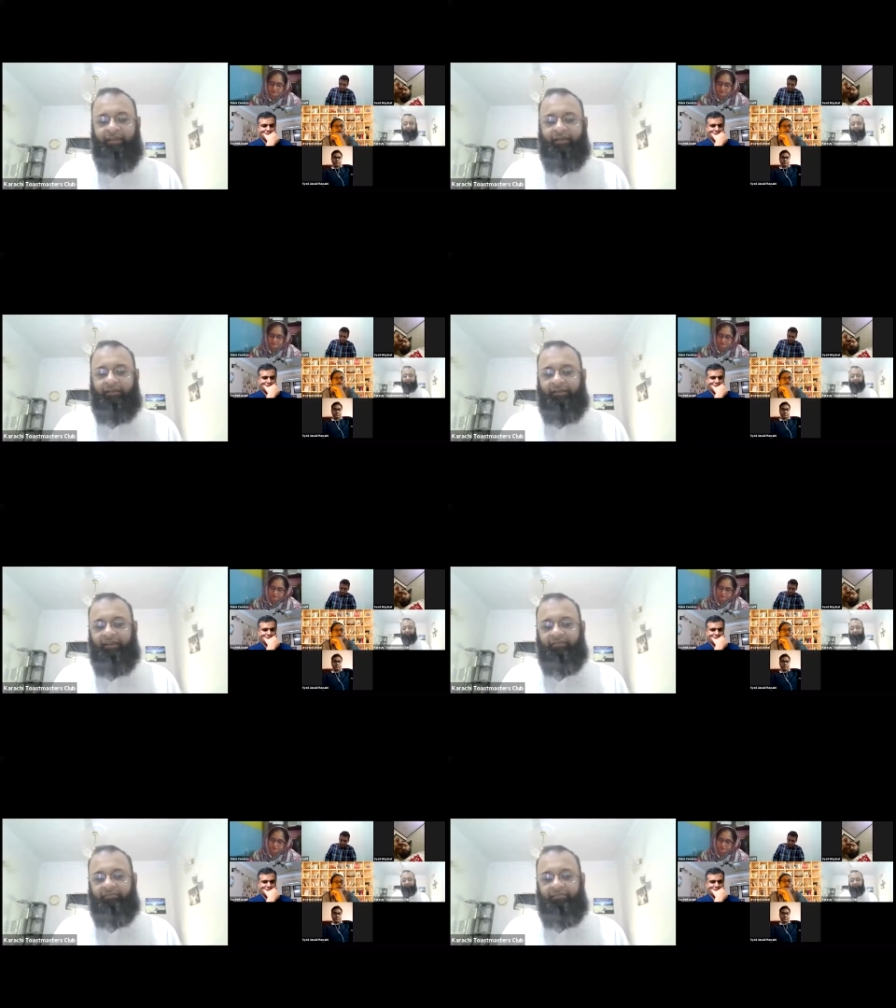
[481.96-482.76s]

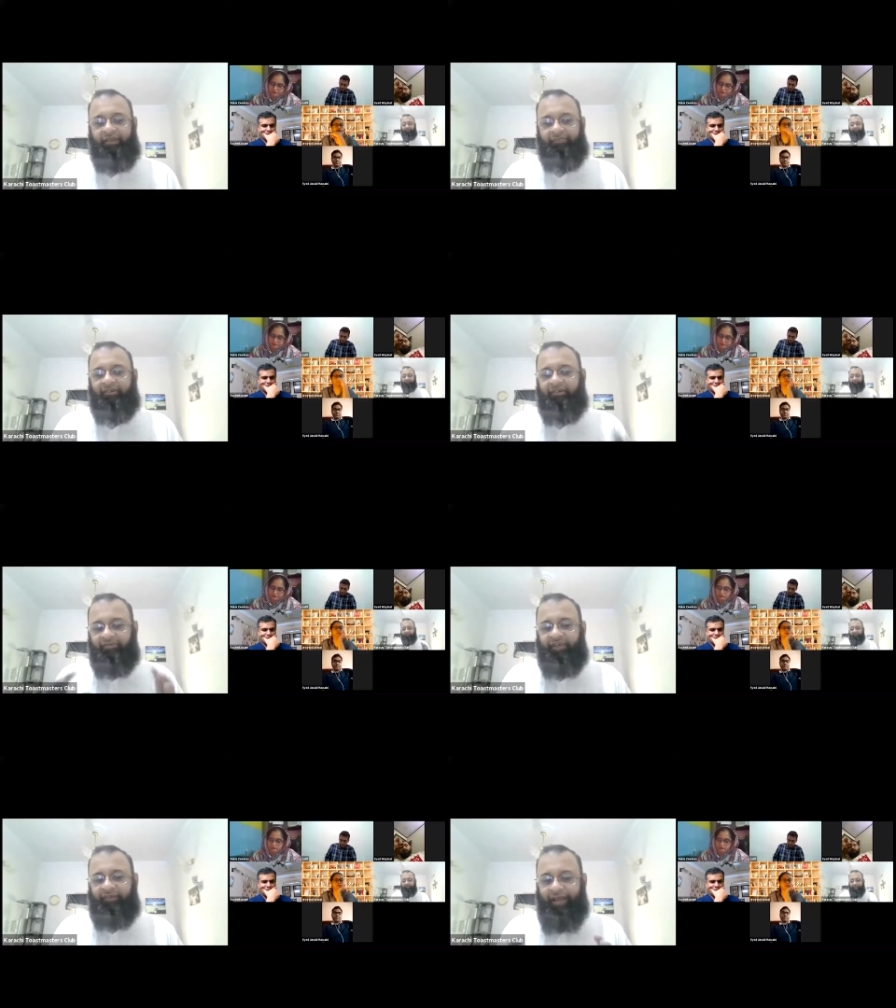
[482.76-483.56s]
that people's
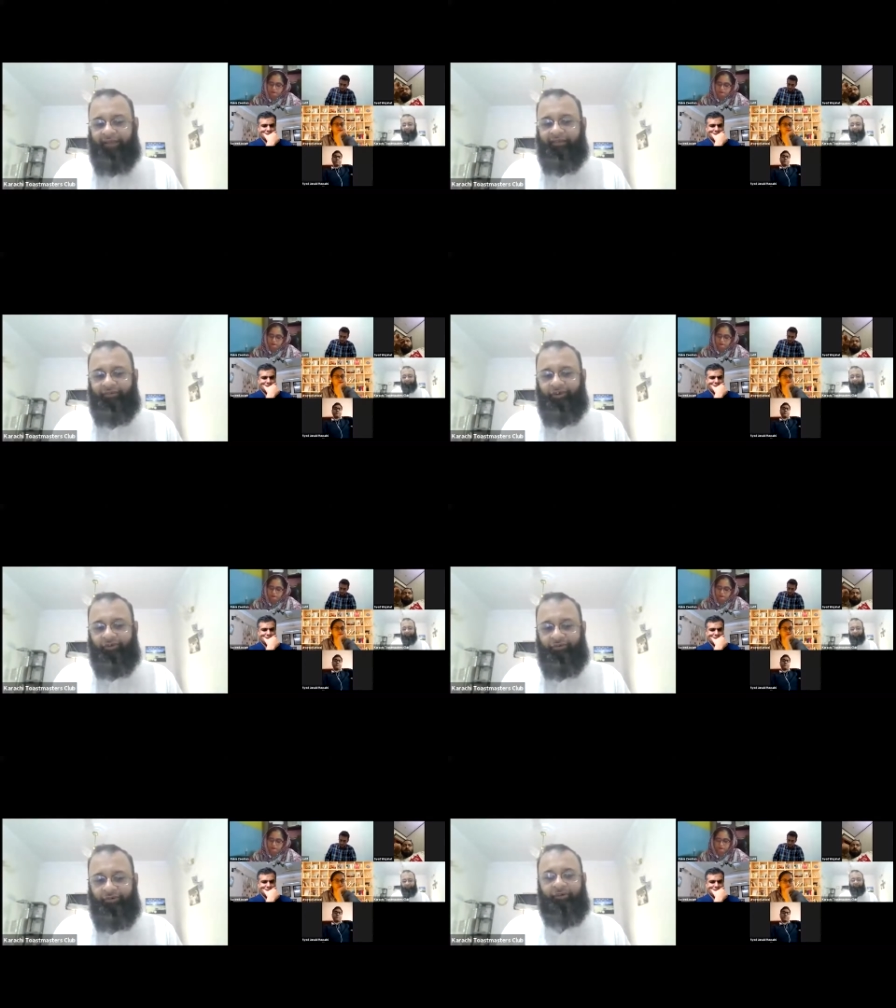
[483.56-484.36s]
feedback is not
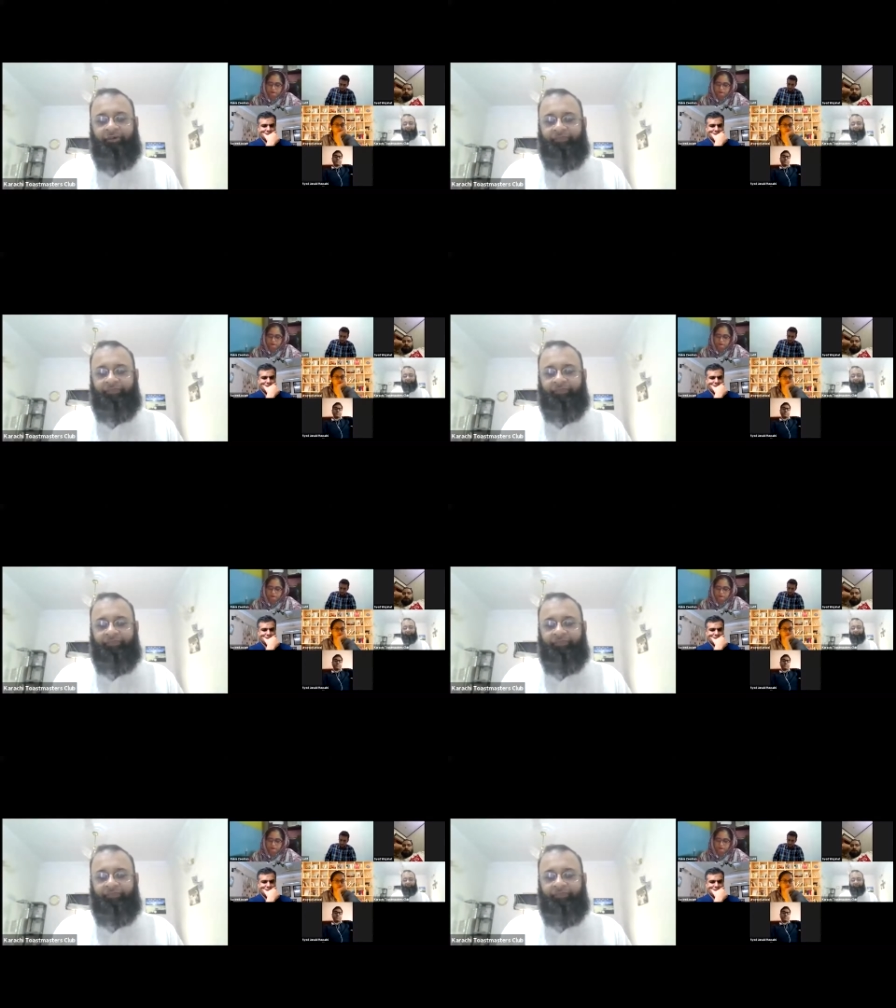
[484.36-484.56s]
good.